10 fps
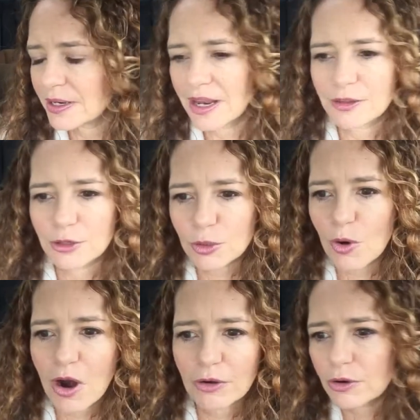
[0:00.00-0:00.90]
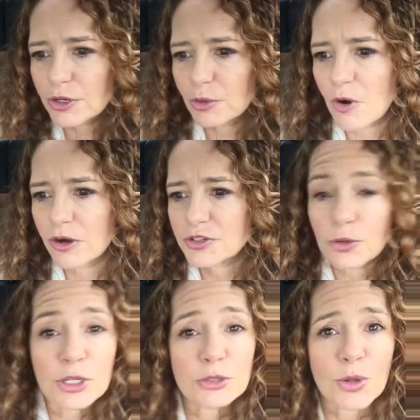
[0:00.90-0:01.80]
Either you are or you aren't,
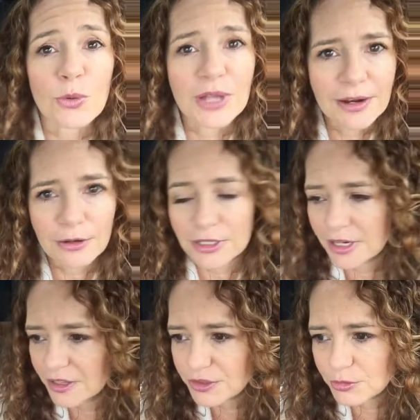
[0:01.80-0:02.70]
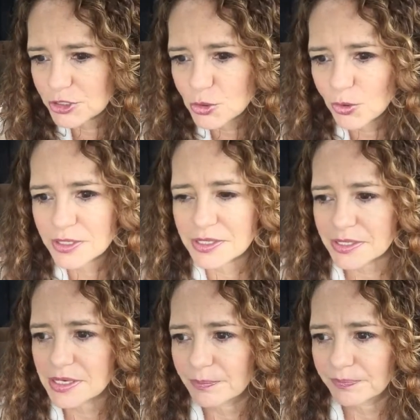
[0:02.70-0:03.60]
or you don't care. You got three choices.